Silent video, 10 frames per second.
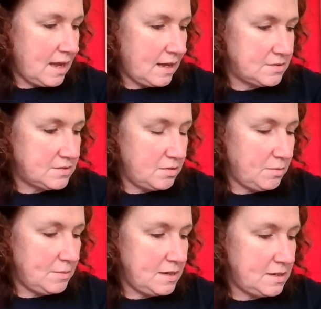And so
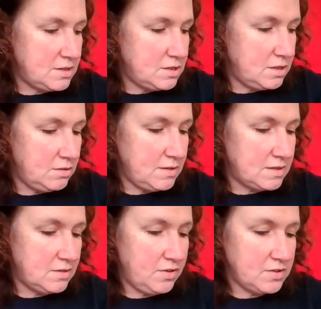what we need to do
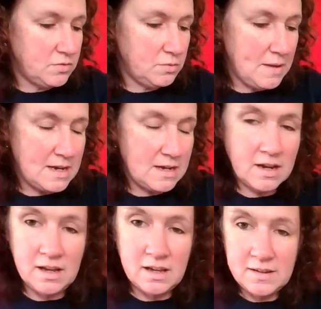is to first of all make
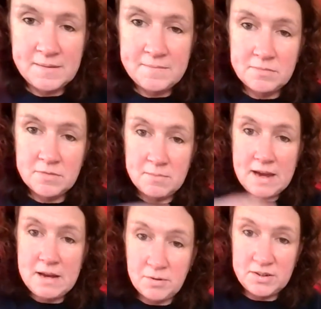her the
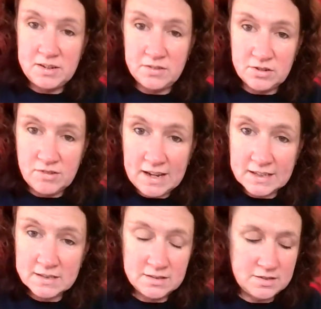main body of the
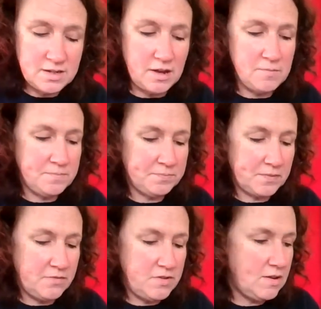dress. So
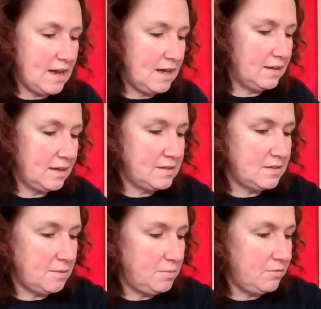if you get a
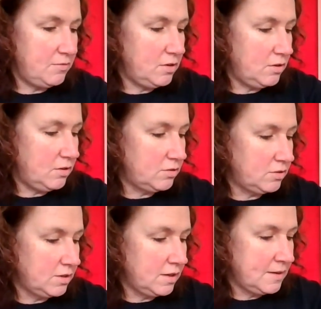nice couple of
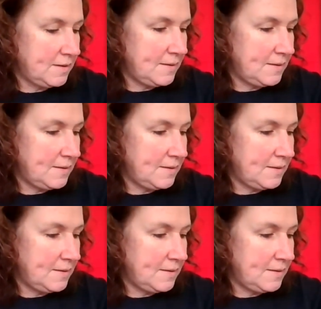long